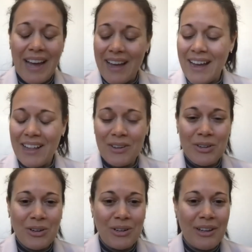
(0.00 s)
I
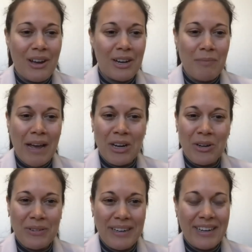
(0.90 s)
learned early on in my
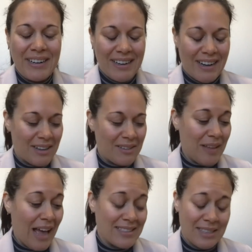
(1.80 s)
career,
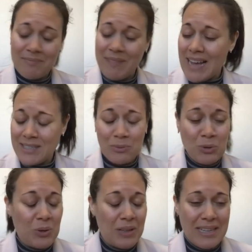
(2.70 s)
as a
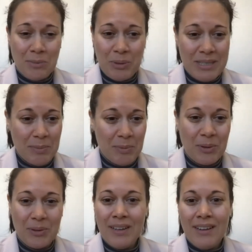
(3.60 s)
rule, as a
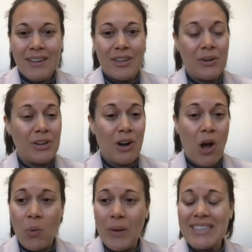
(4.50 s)
principle, you're
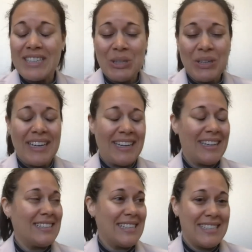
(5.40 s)
always
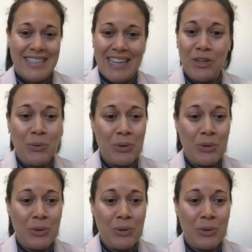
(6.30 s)
looking to see who